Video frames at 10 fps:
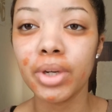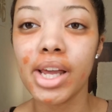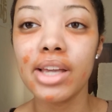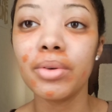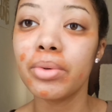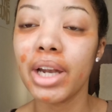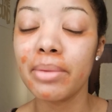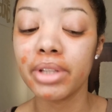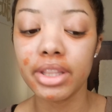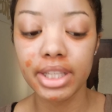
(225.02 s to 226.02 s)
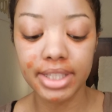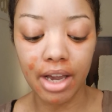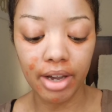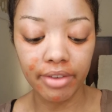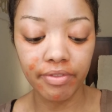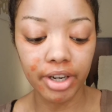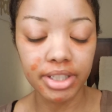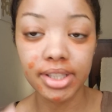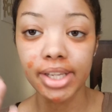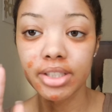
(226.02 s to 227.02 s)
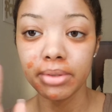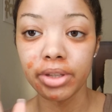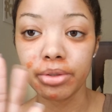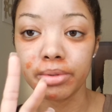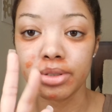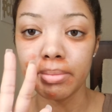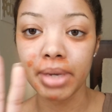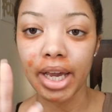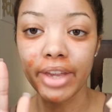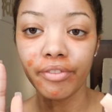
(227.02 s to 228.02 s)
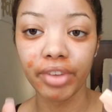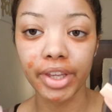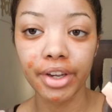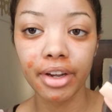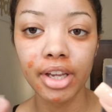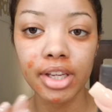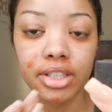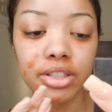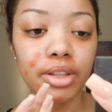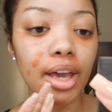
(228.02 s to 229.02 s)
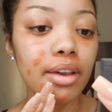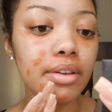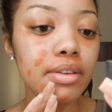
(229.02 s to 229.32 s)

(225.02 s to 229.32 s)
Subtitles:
when I blend this out, I first like to use my finger to do that.